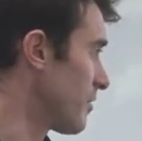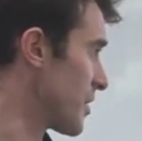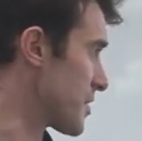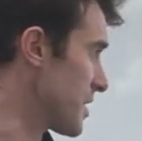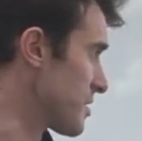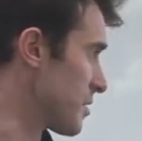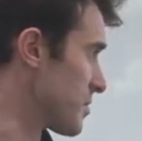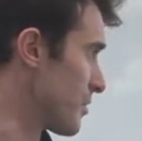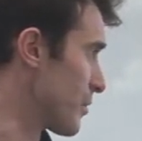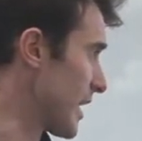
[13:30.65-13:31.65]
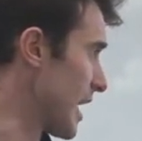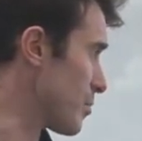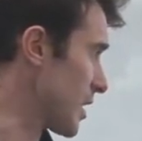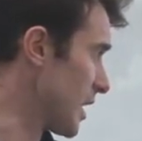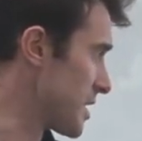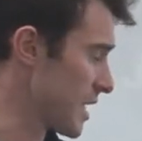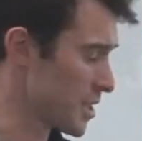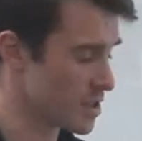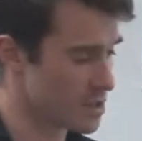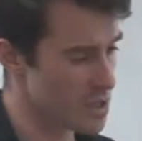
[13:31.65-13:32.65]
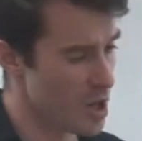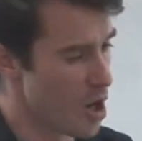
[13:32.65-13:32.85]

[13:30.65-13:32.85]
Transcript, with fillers: of their systems and recapitalizations,